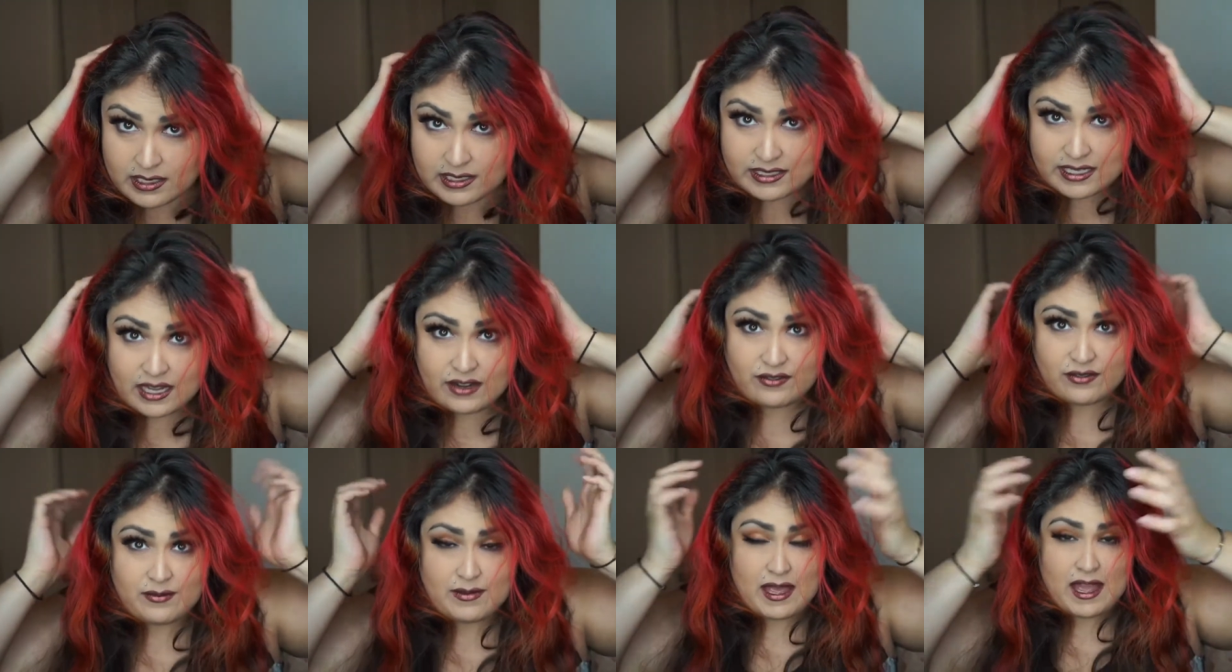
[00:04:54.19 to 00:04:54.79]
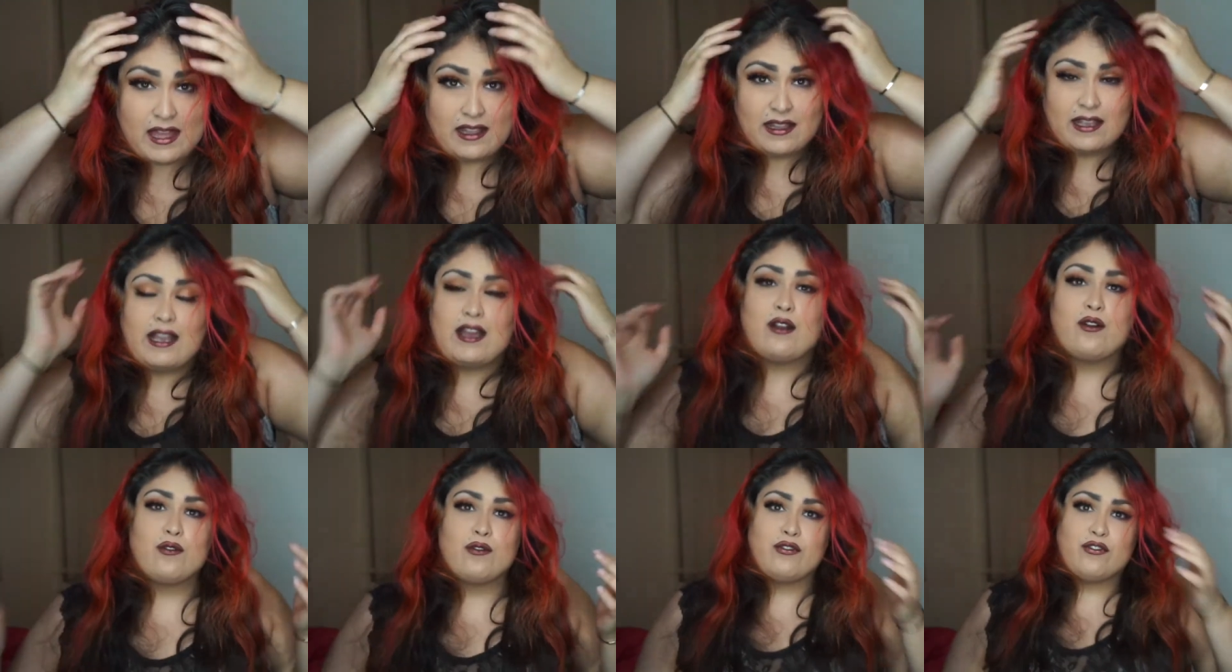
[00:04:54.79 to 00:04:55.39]
aside from that, like
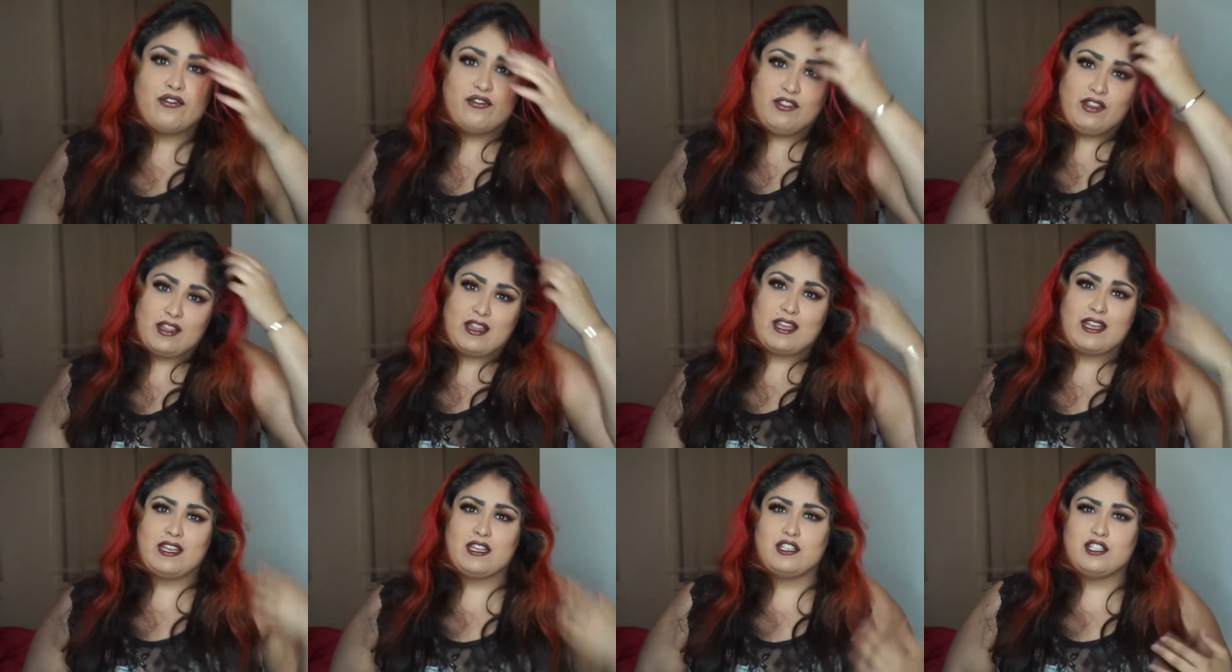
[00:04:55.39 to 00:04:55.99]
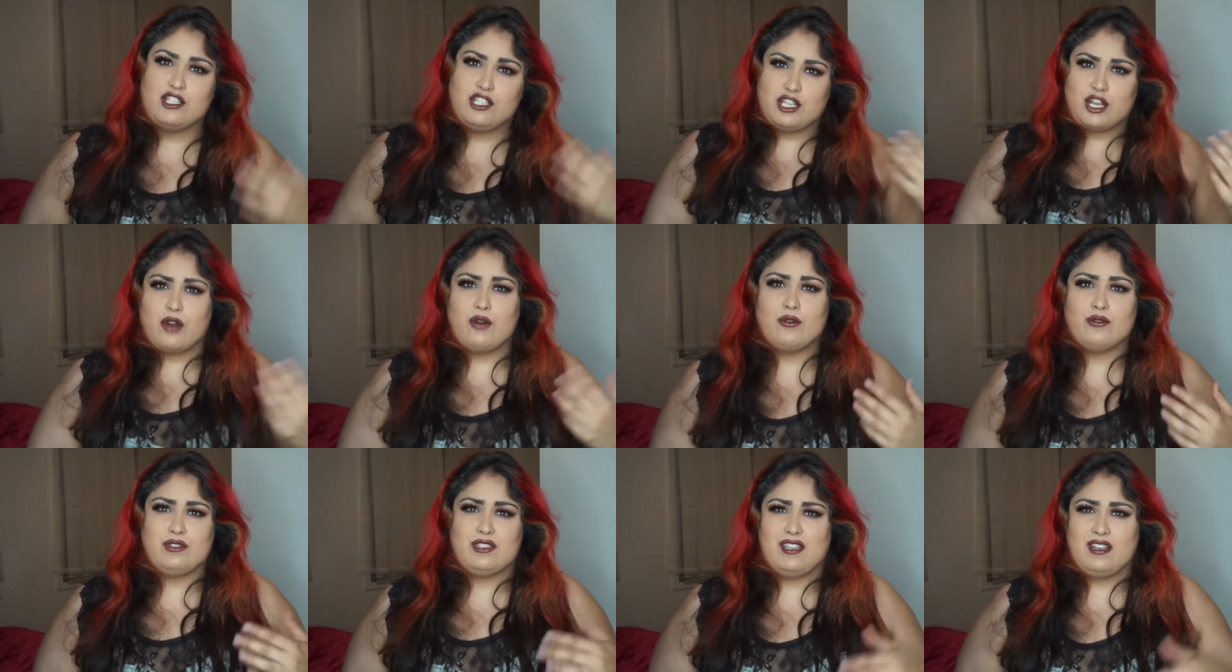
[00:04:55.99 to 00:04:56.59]
I don't feel like it
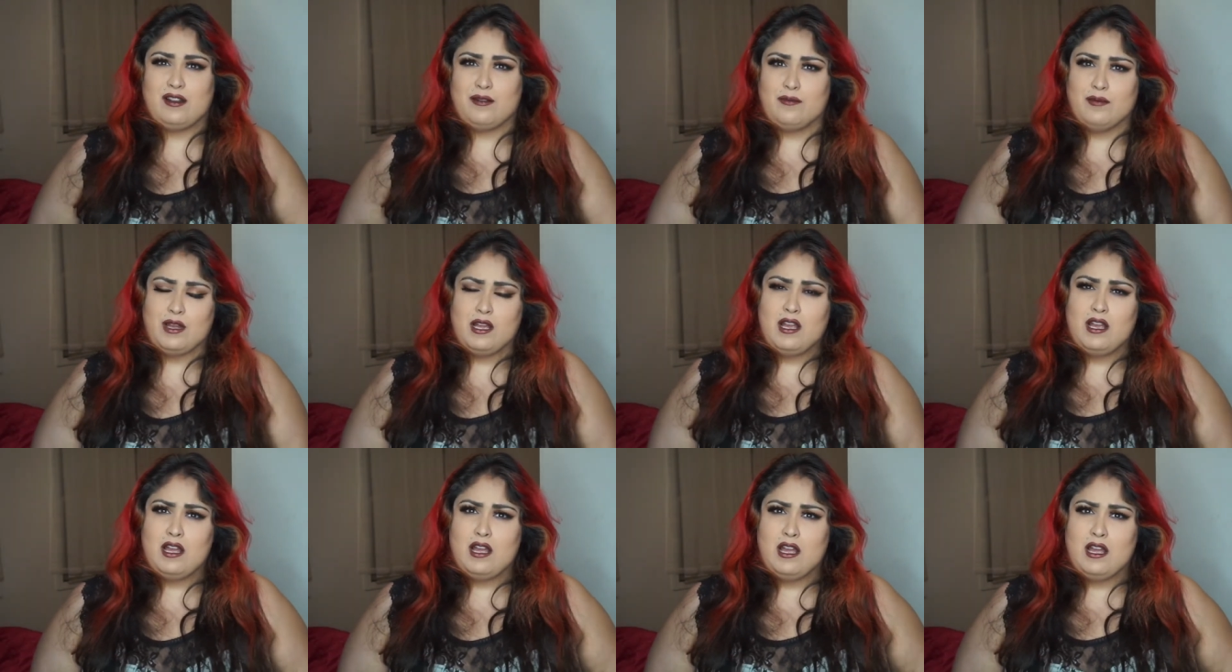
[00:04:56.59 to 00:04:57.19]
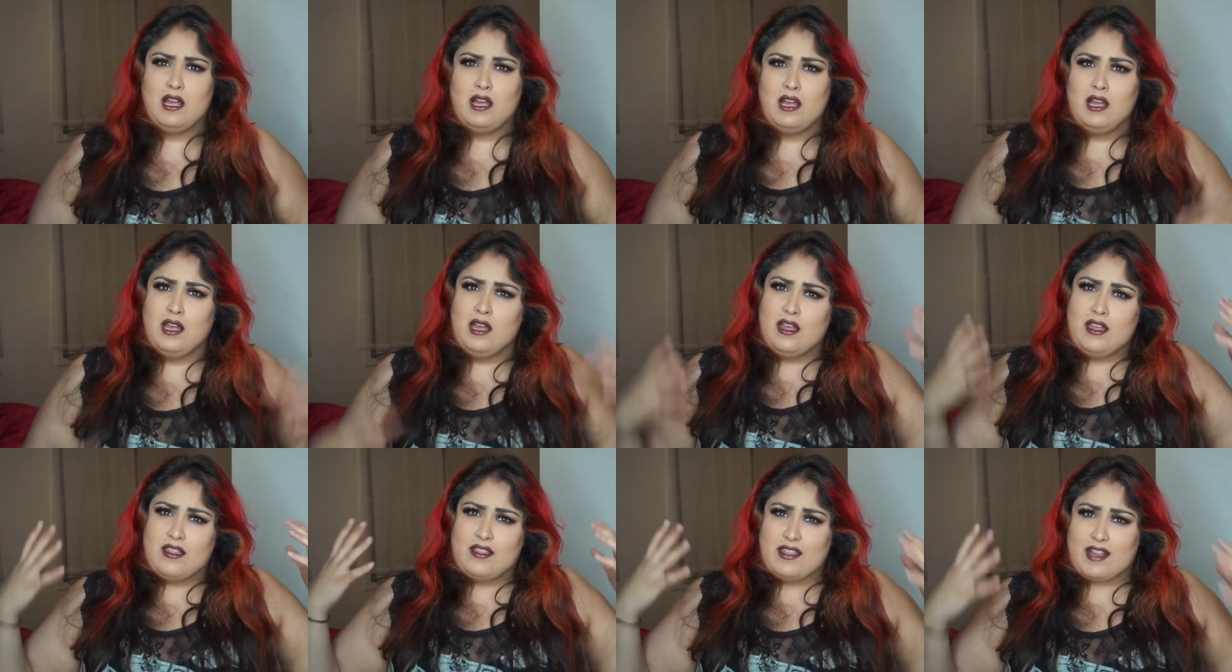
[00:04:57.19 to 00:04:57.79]
shows that I'm
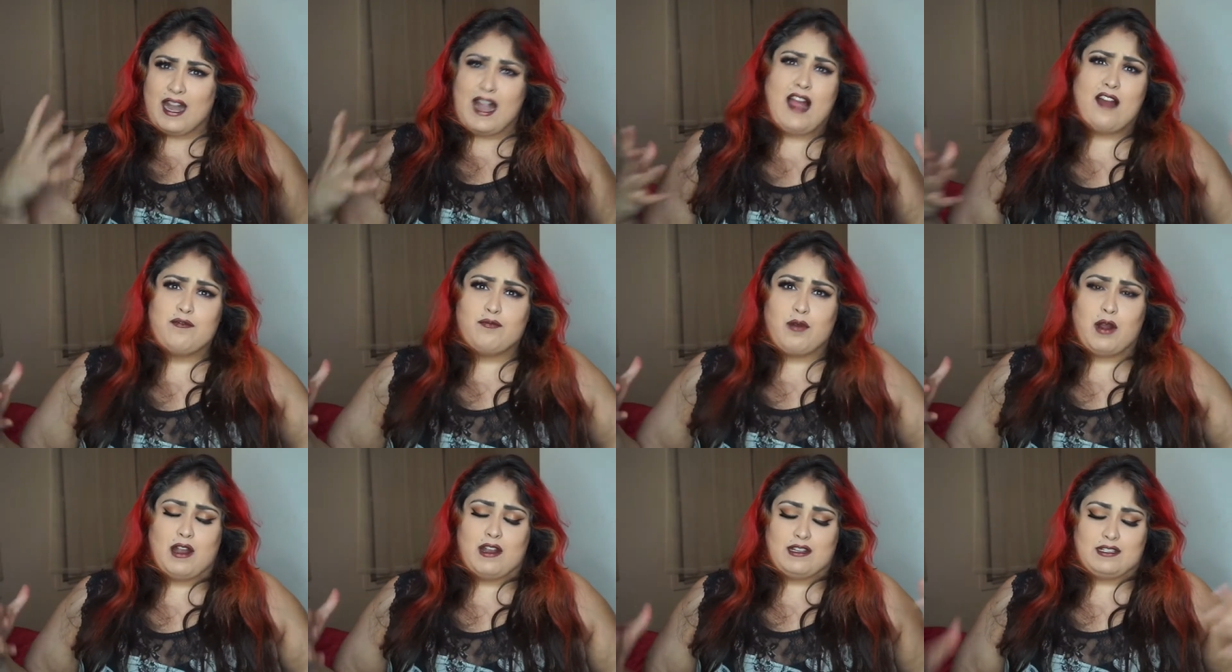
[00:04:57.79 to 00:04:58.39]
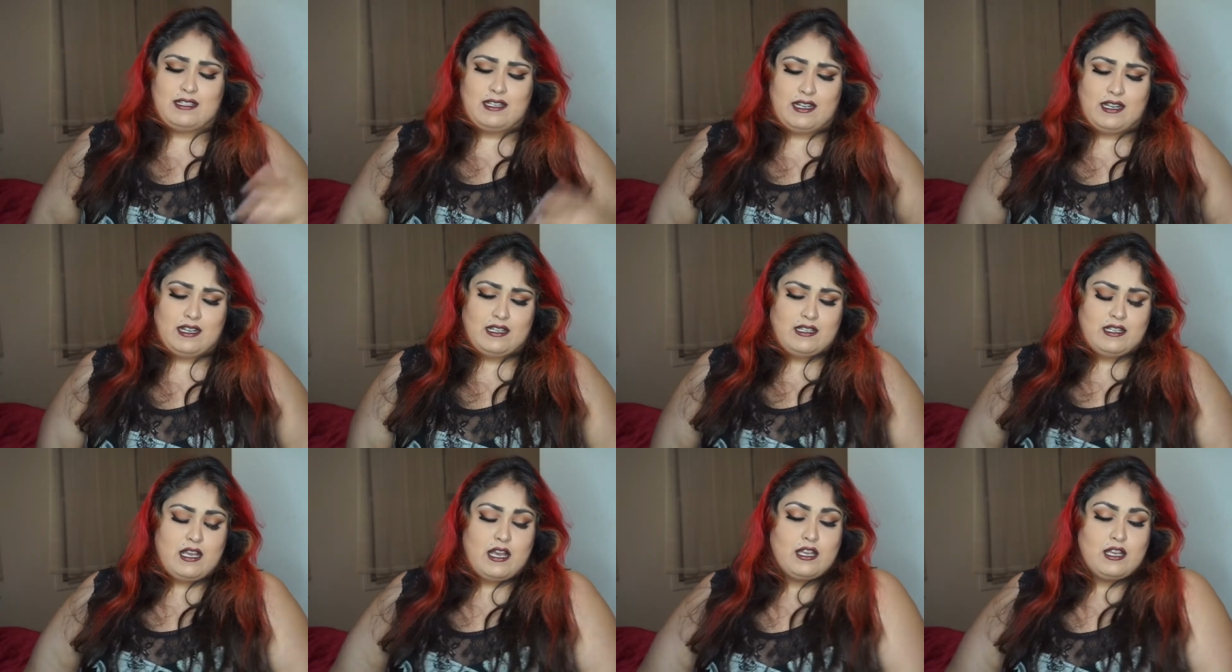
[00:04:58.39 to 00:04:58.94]
that I have product in it.